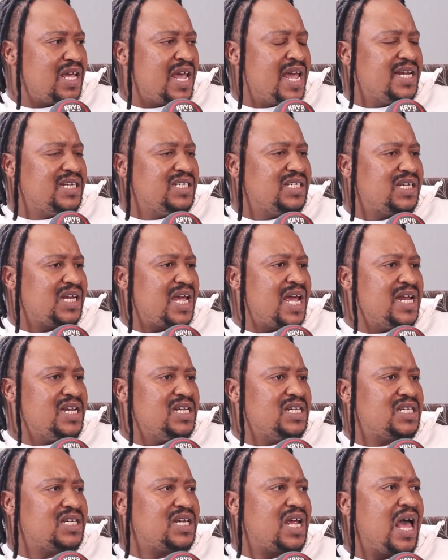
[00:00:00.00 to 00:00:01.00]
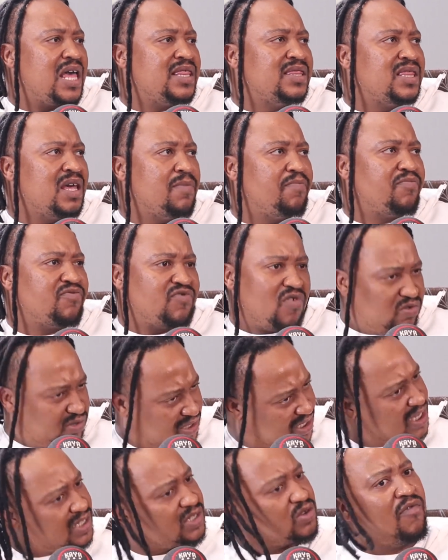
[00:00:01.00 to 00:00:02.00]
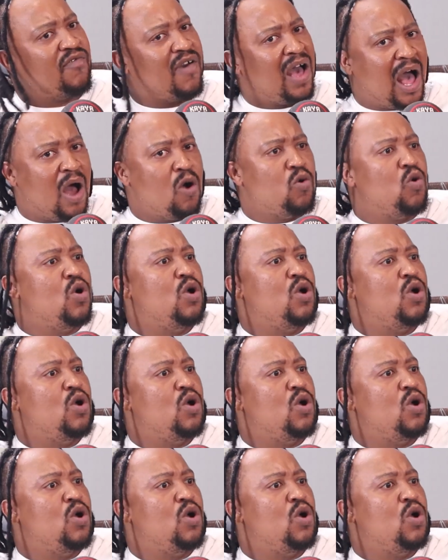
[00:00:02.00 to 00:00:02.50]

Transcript: and the process of how